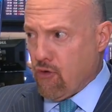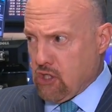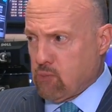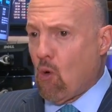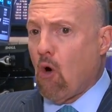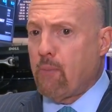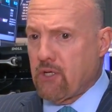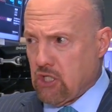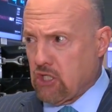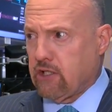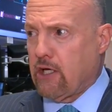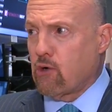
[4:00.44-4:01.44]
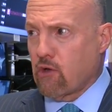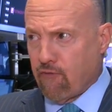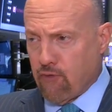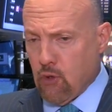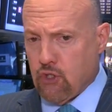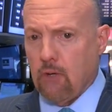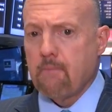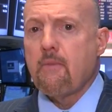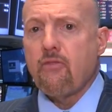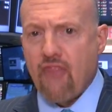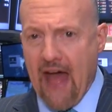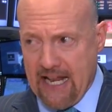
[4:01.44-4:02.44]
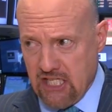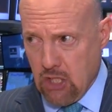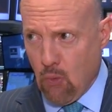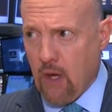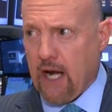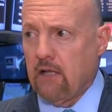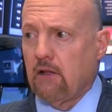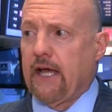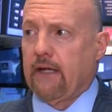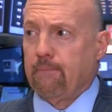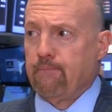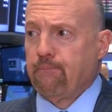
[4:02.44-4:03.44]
the small business lender of the future. That's the one I like.